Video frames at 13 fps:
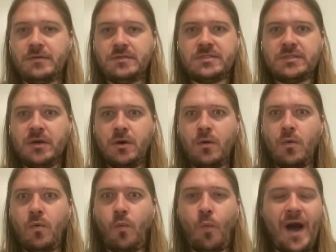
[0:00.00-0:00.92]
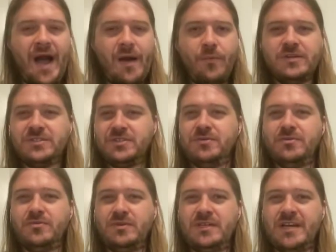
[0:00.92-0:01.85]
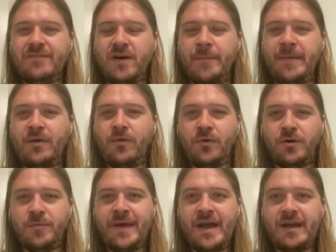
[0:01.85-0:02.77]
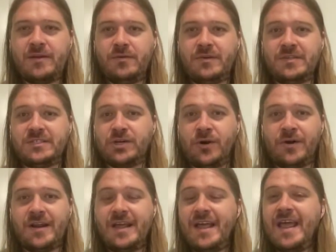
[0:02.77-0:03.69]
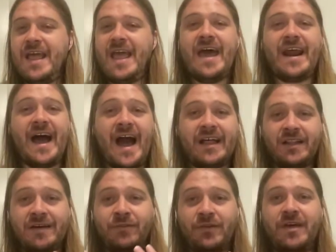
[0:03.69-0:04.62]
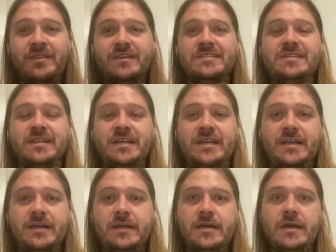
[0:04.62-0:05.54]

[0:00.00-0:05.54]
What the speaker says: So why would you give up a quarterback who can start at a high level in this league